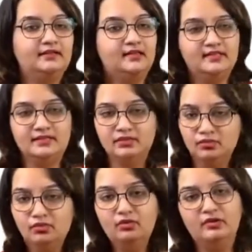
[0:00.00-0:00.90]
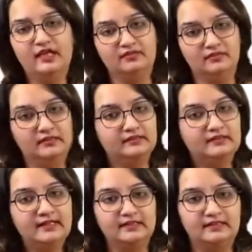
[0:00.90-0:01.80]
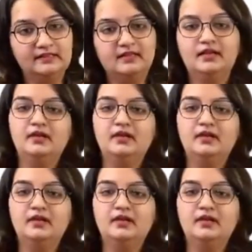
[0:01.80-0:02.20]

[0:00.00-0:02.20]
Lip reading: there is no error in the sentence,